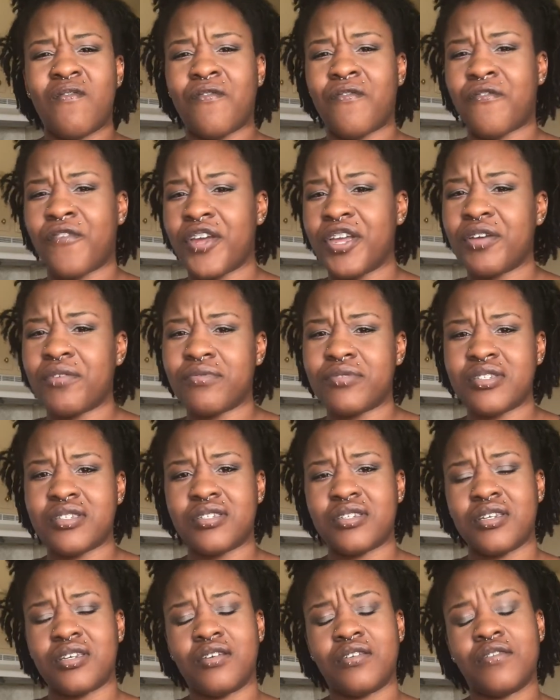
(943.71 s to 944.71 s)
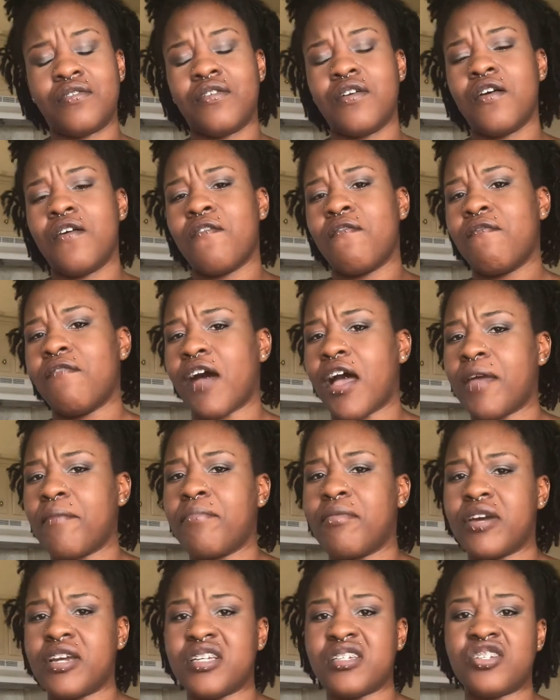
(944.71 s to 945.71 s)
frequency,
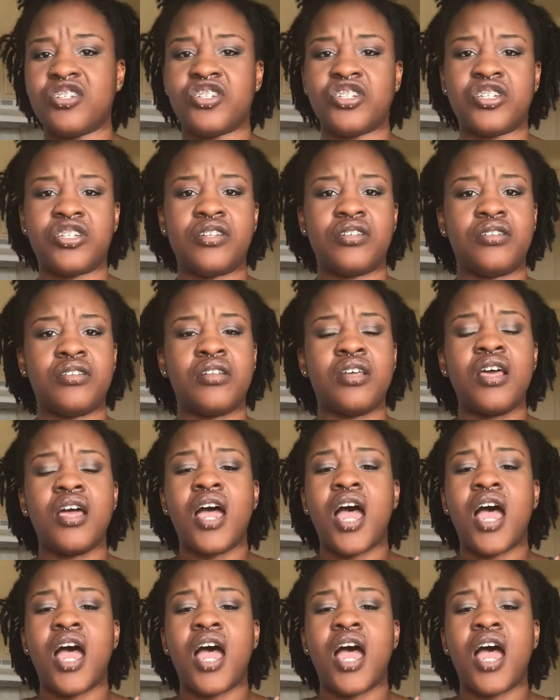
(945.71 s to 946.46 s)
vibration,